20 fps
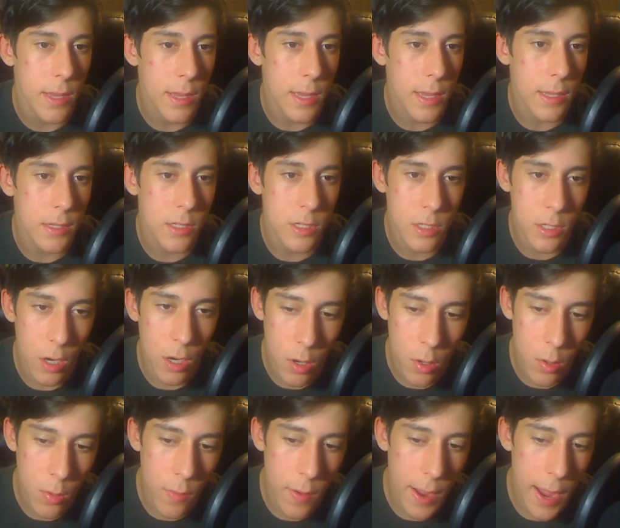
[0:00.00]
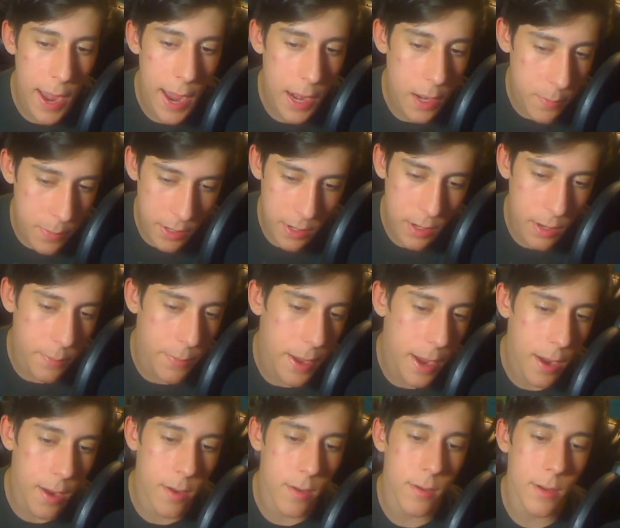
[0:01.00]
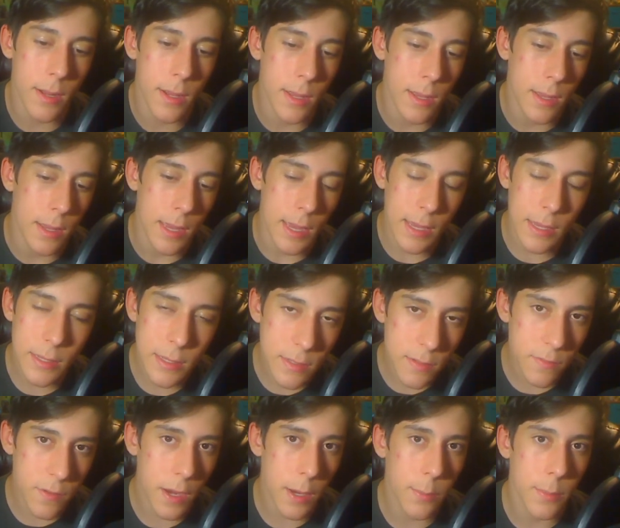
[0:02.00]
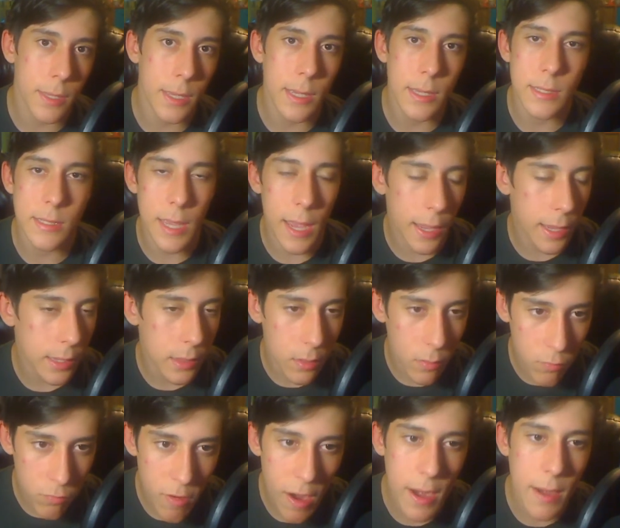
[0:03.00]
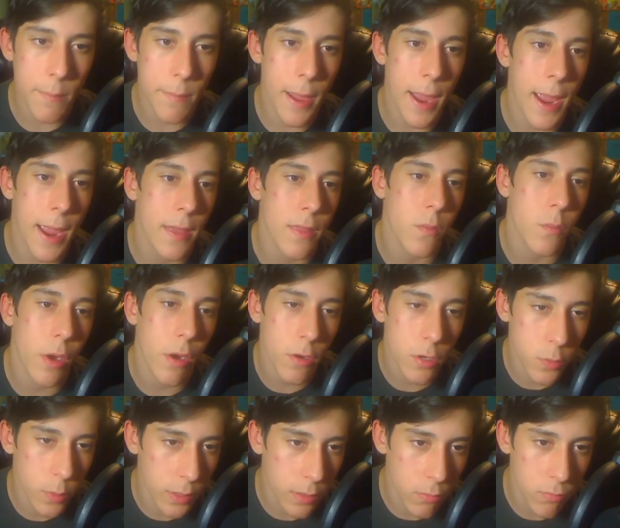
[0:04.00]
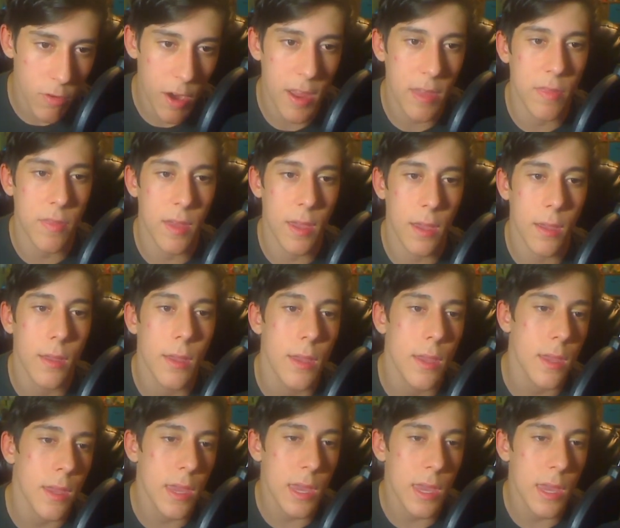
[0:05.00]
He's so adamant about his family is taking the right path. We are doing the right thing.